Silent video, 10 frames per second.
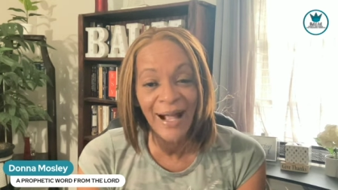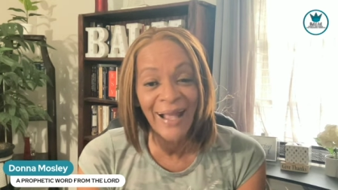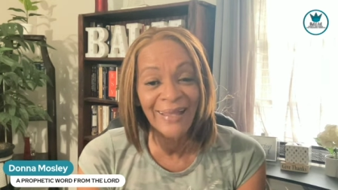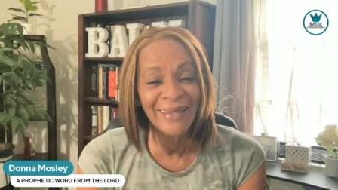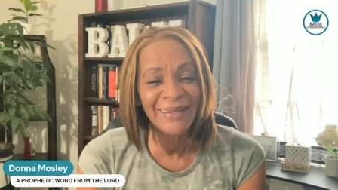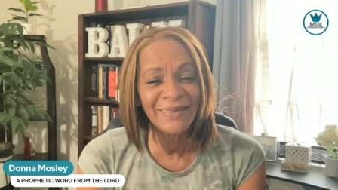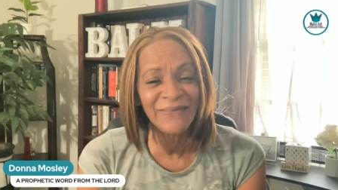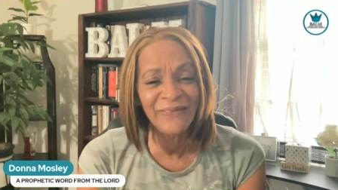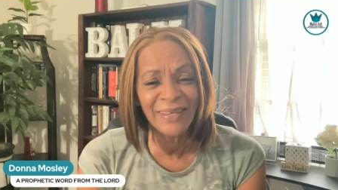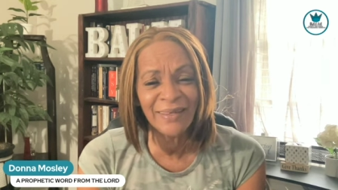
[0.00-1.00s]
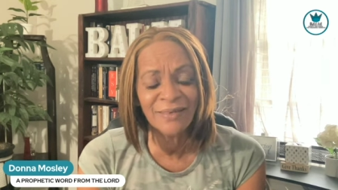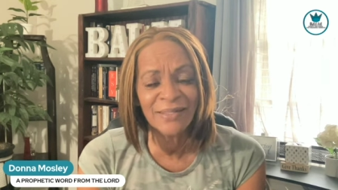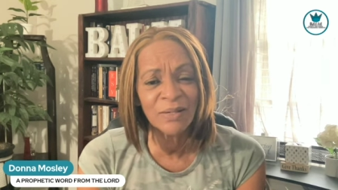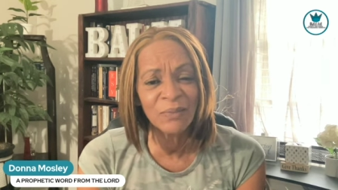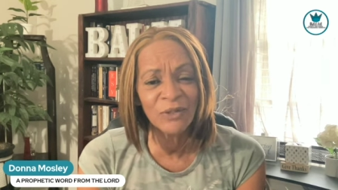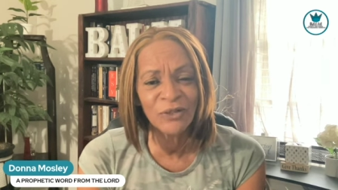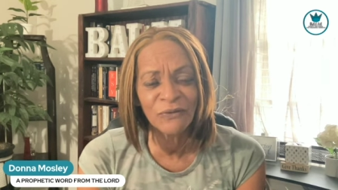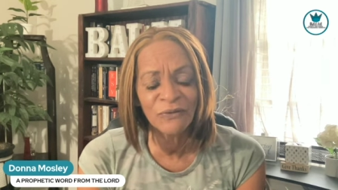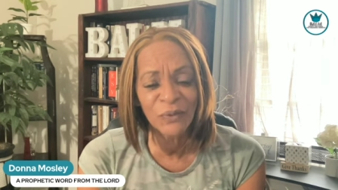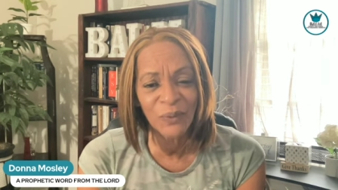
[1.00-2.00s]
I can feel somewhat
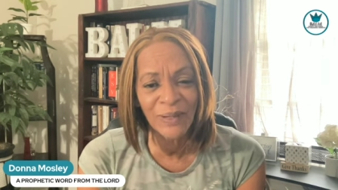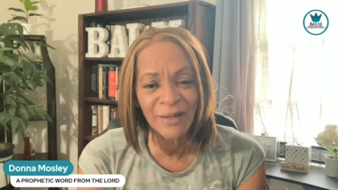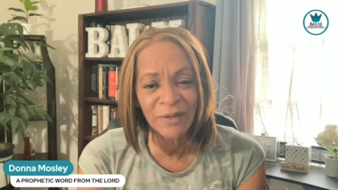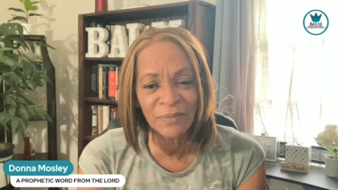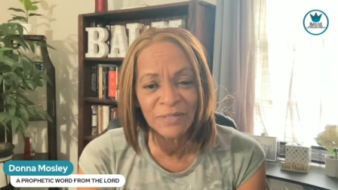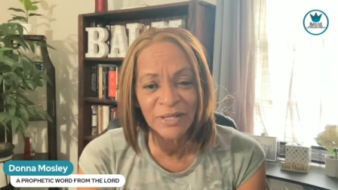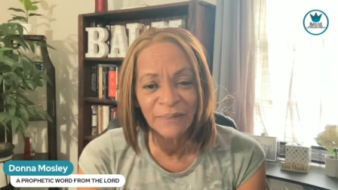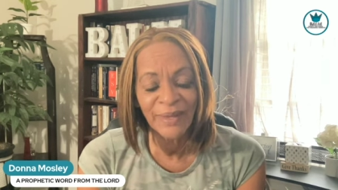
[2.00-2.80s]
overwhelmed.